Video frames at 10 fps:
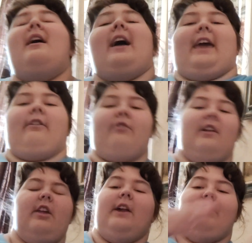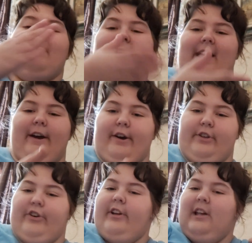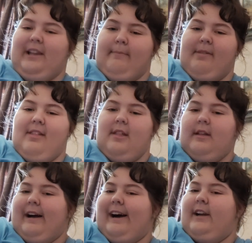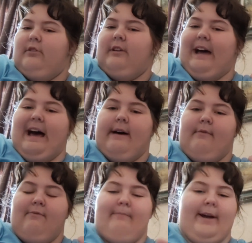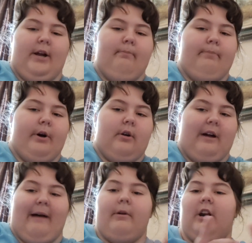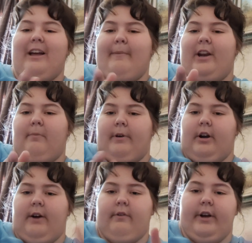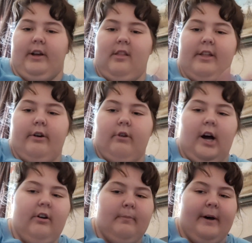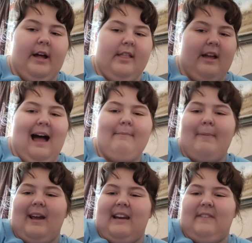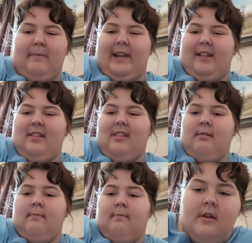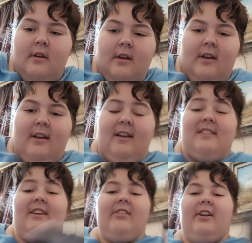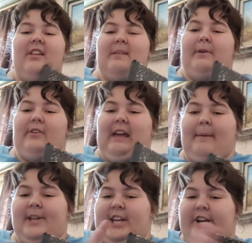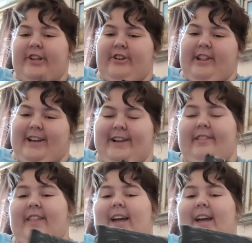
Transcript: Again, we're going to start off with the main character, Flips. I don't have my notebook. I'm going to get my notebook off quick. So, awkward pause. I'll be back in a few minutes. Here's the book where I keep all the character designs.